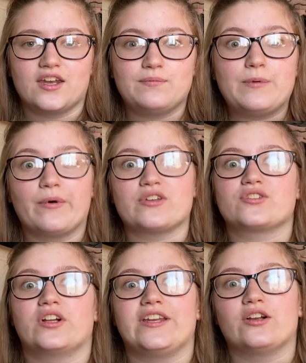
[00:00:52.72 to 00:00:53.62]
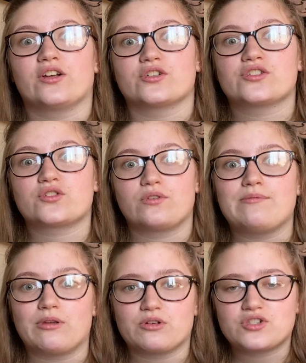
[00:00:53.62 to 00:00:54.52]
people started hearing her
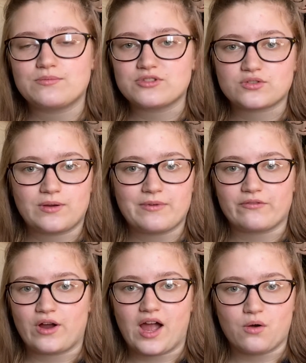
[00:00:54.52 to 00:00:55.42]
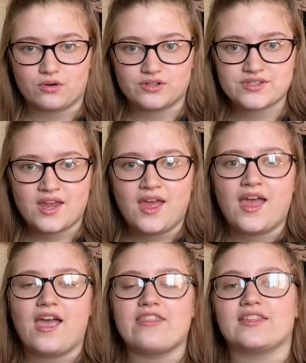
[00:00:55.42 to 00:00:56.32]
screaming, which she'd been screaming for hours.
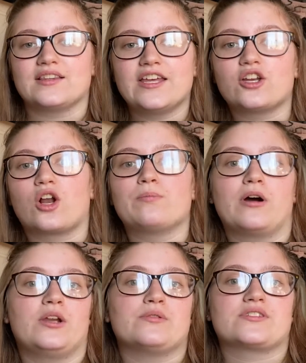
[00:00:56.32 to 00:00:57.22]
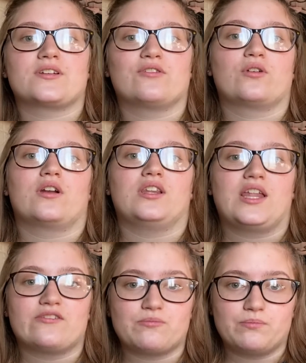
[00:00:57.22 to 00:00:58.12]
And then later her body was discovered around
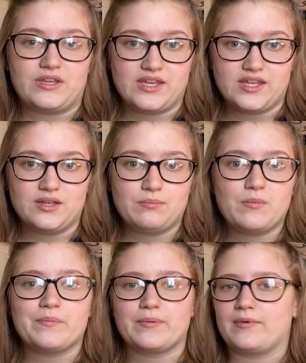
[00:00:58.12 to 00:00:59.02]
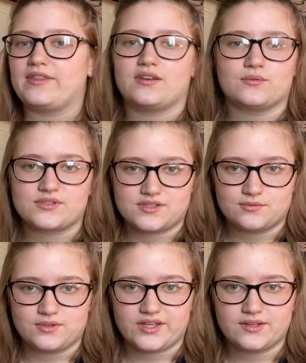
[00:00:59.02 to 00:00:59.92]
11 p.m., but by then it was
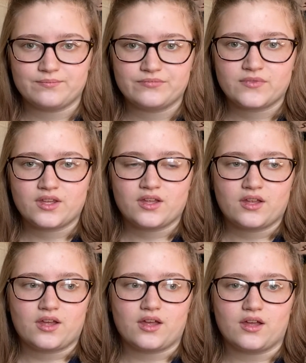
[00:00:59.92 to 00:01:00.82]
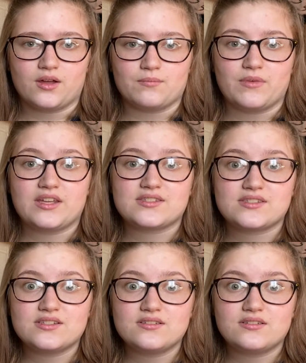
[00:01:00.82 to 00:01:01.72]
too late. It
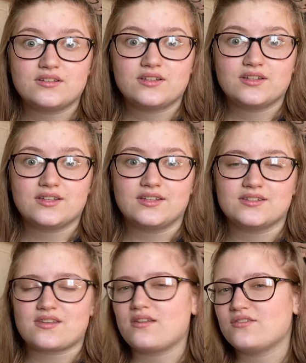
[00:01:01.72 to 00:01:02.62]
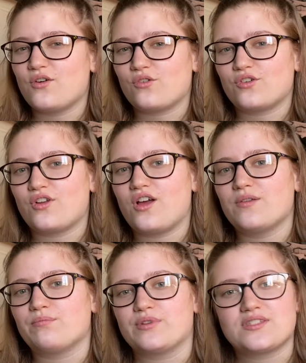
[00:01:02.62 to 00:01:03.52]
still is unknown or
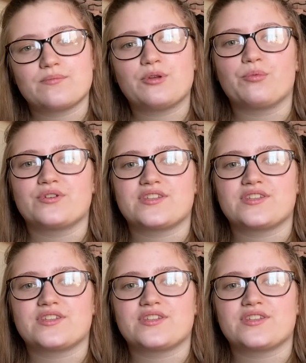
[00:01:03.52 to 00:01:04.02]
not, but some people say